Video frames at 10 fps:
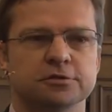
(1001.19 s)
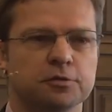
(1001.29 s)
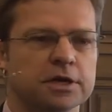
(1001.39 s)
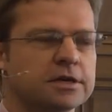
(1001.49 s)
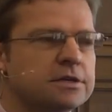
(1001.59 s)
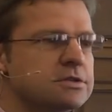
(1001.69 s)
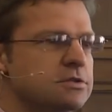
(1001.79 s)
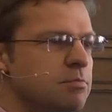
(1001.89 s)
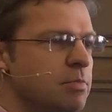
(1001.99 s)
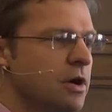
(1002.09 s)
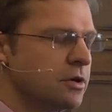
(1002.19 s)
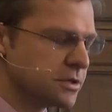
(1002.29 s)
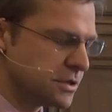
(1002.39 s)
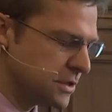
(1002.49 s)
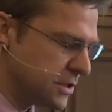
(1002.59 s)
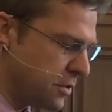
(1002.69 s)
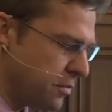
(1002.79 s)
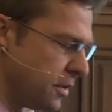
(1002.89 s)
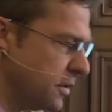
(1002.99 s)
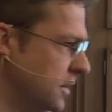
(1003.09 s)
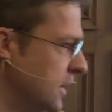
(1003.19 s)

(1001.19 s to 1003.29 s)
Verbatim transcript: wikis and blogs and so on.